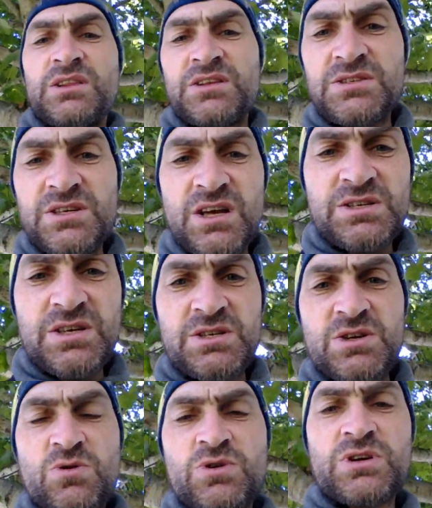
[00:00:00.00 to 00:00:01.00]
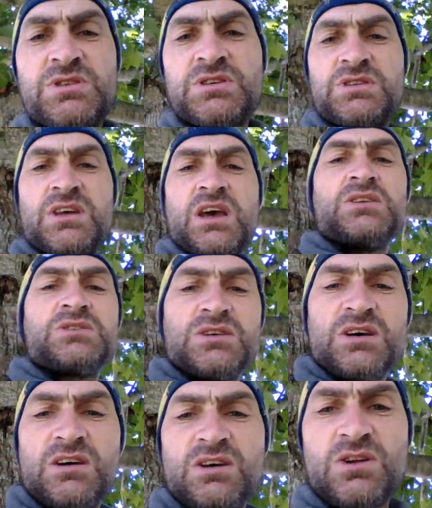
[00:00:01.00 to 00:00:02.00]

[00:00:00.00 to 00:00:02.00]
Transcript: diseases, illnesses, cancer.